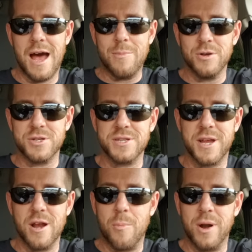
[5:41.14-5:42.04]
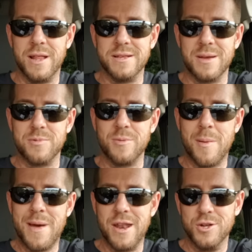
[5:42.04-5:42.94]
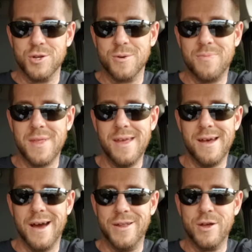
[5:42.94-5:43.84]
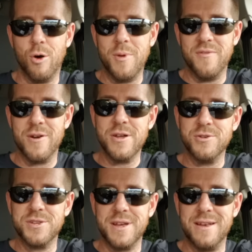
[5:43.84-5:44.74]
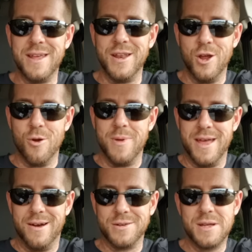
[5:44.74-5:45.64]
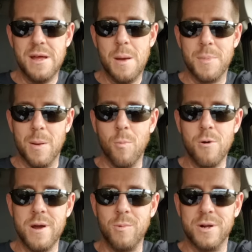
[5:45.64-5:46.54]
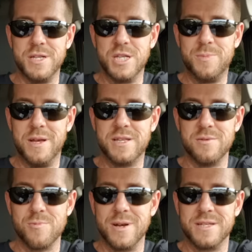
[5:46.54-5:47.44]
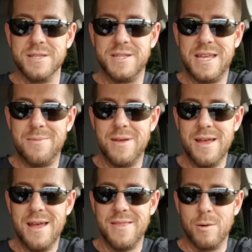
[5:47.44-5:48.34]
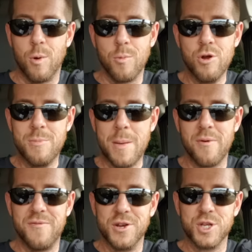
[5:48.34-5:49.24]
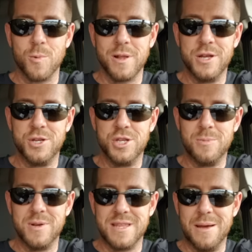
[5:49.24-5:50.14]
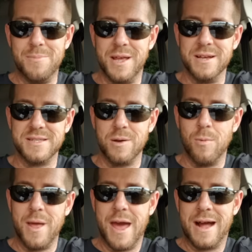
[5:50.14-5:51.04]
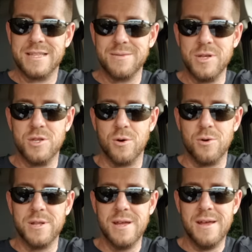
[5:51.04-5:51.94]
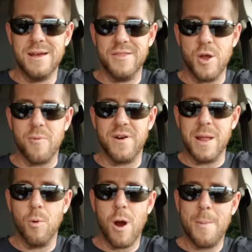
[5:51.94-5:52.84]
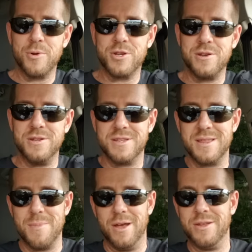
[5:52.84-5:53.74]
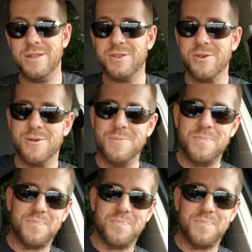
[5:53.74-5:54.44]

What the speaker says: I'm also scared of bringing this up to my manager. I know he'll be very understanding and hear me out, but I'm worried once he speaks to the rest of the team that will ruin my professional relationship with them because they will be actively told that they are providing more opportunities to the male intern